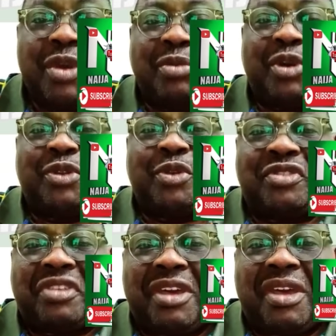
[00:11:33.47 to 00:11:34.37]
But to
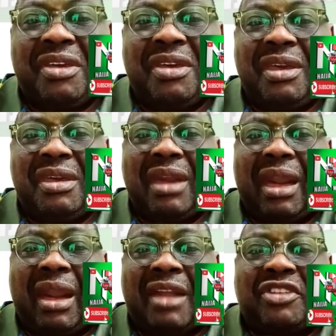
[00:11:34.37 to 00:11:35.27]
say
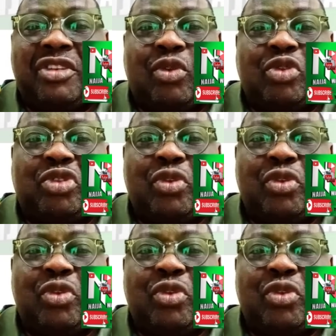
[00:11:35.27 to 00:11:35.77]
Atiku should